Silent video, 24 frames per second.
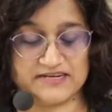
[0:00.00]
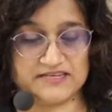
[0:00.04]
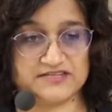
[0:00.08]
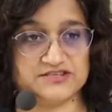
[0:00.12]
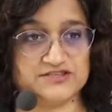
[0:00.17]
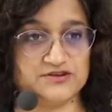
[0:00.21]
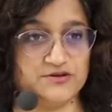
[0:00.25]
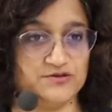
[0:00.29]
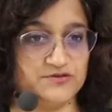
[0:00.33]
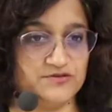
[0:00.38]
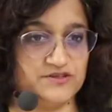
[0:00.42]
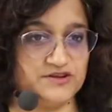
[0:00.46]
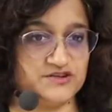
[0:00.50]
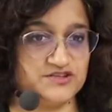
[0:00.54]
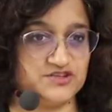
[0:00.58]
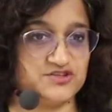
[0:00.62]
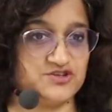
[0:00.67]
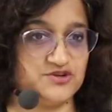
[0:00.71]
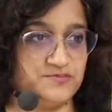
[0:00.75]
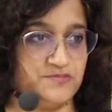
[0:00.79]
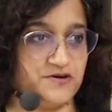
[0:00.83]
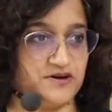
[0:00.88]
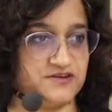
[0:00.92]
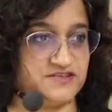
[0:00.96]
So there's two
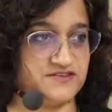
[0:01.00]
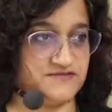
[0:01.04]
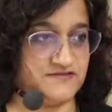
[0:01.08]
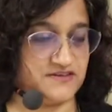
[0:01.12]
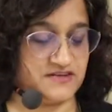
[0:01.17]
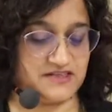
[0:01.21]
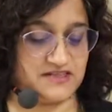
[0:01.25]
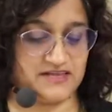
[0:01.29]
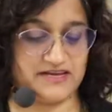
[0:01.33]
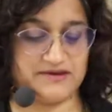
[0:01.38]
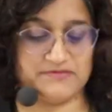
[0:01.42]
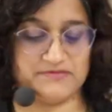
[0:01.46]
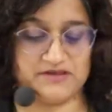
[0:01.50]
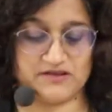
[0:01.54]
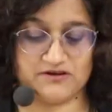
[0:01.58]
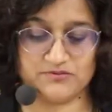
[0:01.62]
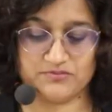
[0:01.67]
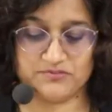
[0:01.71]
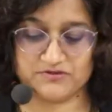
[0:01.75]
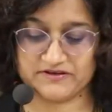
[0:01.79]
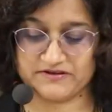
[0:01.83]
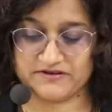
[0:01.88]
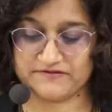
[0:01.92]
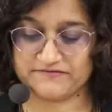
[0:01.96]
parts of the claim that your
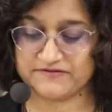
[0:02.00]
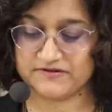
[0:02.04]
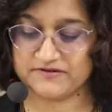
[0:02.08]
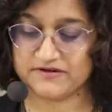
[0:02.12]
beliefs